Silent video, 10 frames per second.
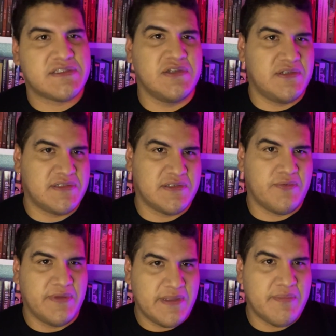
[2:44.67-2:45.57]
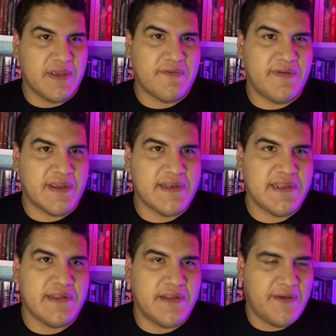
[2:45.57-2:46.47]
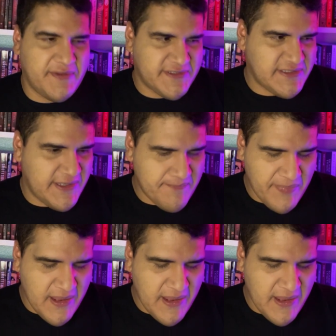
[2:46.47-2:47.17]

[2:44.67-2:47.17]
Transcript: so this is a really big fucking deal, obviously.